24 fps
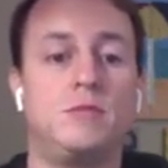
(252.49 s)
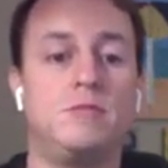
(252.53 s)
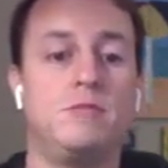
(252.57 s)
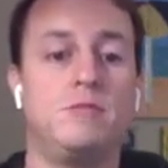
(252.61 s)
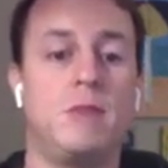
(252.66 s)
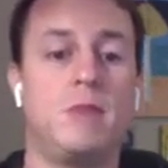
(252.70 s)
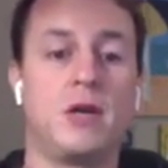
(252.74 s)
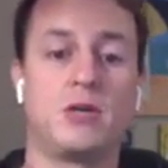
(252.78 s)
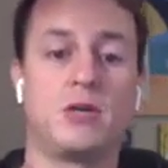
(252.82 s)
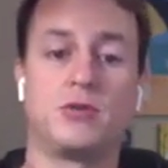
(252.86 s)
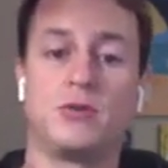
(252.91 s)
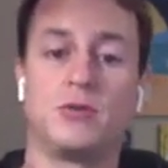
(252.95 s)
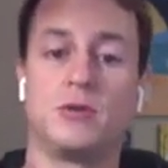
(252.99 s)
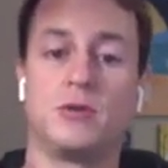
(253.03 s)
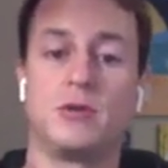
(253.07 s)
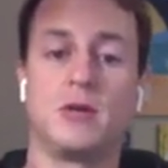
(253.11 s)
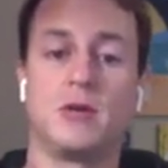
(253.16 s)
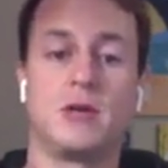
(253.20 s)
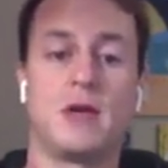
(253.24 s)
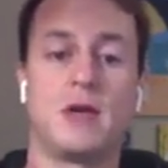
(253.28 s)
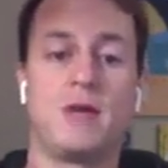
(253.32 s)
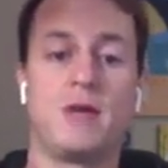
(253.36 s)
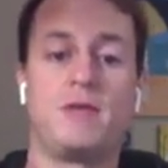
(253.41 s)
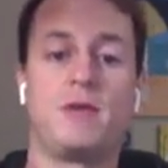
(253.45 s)
make sure it
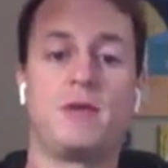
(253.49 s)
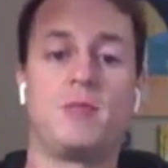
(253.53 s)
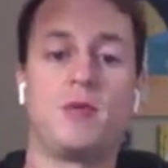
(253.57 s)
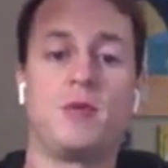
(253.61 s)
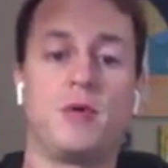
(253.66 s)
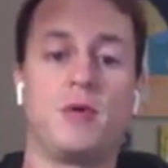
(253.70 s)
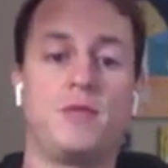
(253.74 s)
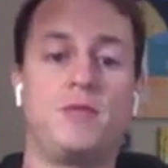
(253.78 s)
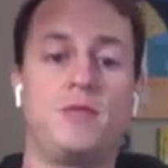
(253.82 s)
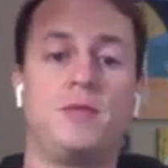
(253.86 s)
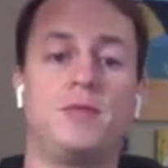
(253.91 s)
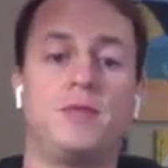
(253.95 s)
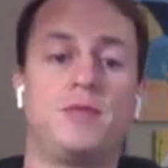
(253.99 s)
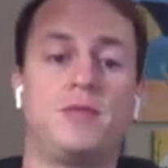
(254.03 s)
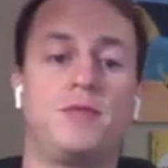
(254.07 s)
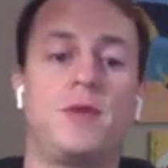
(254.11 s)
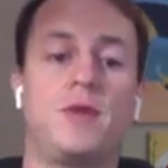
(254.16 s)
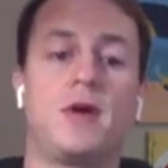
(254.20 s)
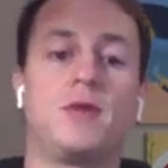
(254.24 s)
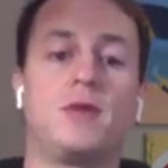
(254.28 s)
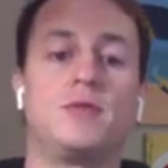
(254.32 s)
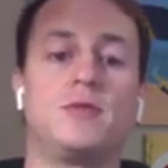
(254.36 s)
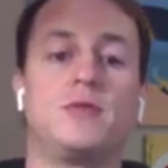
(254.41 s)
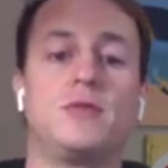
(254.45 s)
doesn't have any perfumes or
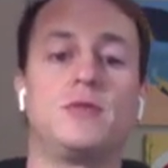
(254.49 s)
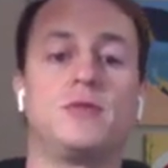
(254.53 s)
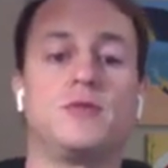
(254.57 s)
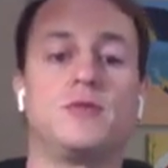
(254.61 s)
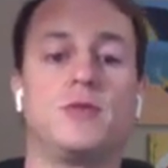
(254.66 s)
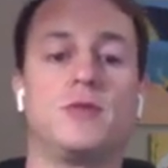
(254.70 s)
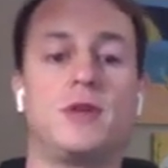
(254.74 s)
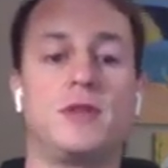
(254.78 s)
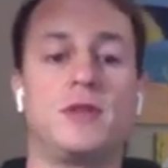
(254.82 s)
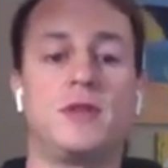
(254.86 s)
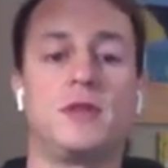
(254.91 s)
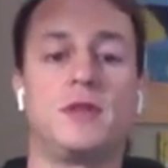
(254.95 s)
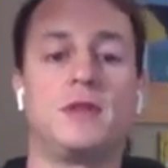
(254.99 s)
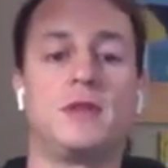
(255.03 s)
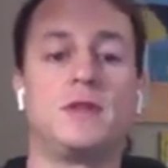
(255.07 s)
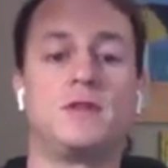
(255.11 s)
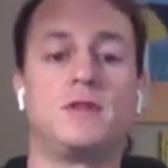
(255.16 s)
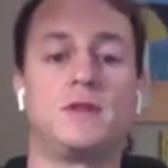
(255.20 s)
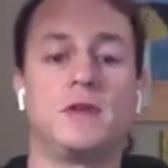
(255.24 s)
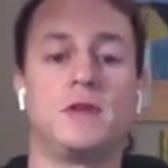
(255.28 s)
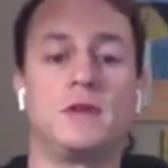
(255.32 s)
fragrances or anything that's